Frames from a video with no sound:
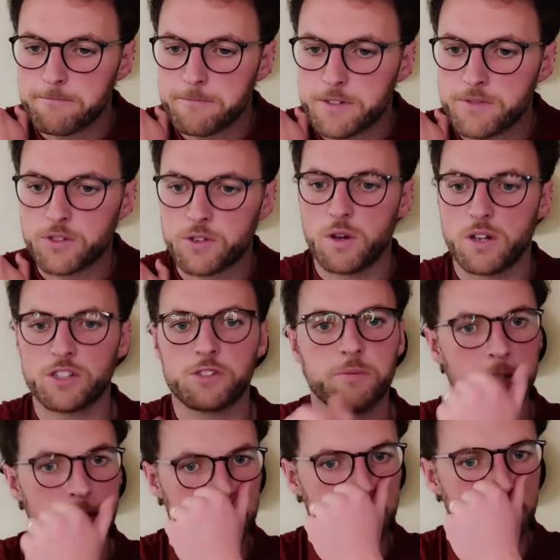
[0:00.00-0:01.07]
If you go onto
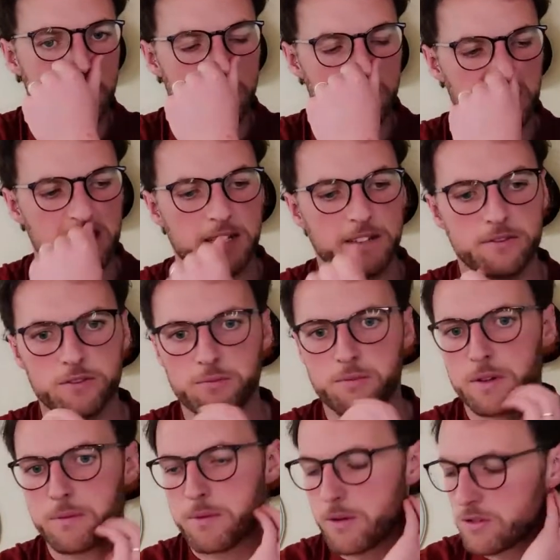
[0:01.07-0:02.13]
my Instagram as well,
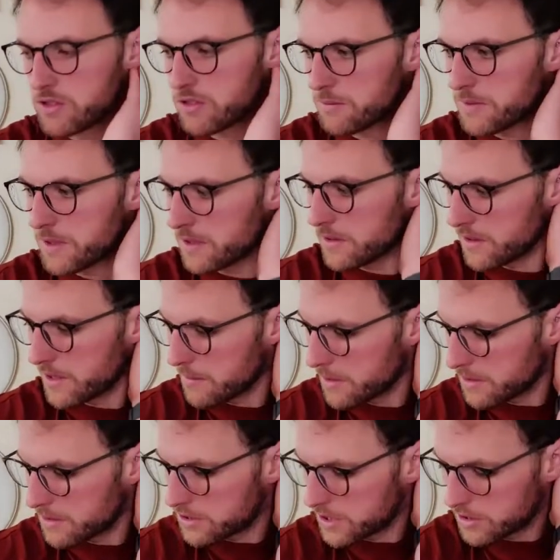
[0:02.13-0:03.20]
I posted up there today. I
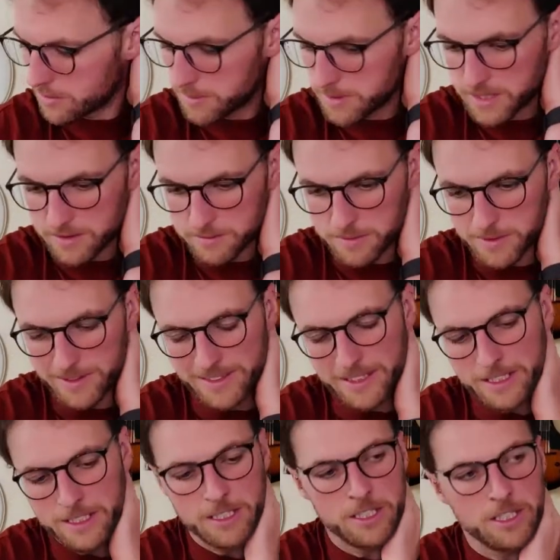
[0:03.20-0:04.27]
might check it up again somewhere.
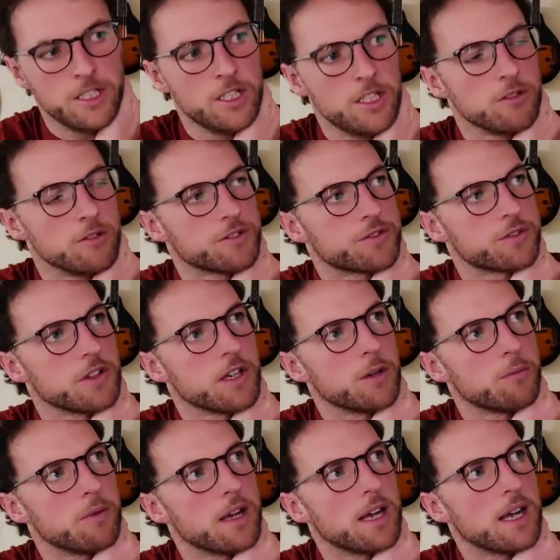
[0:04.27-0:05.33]
It was
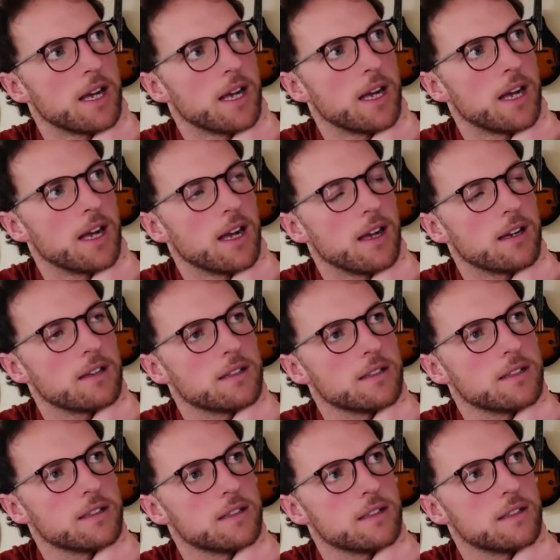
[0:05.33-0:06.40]
from what
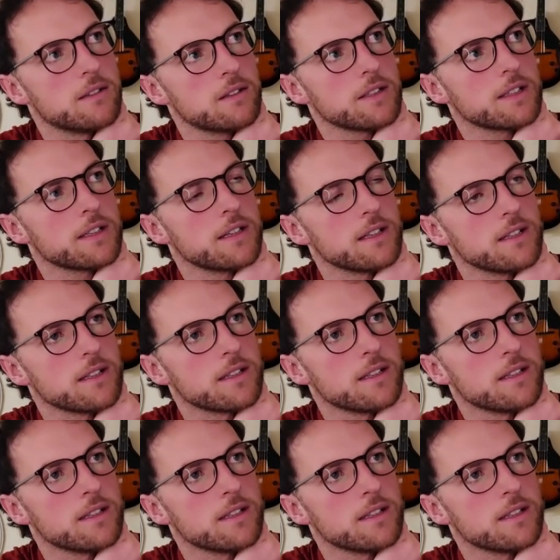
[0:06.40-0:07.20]
do you call it?